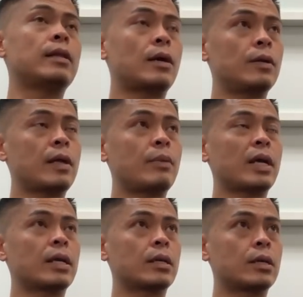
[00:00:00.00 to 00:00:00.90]
Not only that,
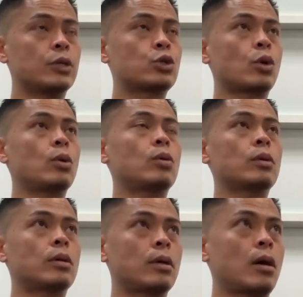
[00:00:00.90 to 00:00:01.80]
but I can
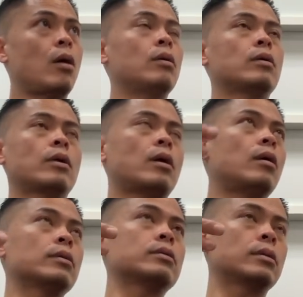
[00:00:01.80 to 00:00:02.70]
control all or
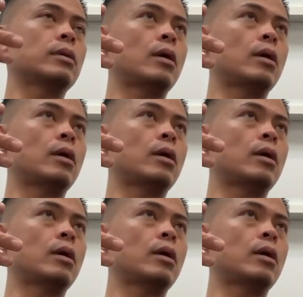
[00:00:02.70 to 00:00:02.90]
alt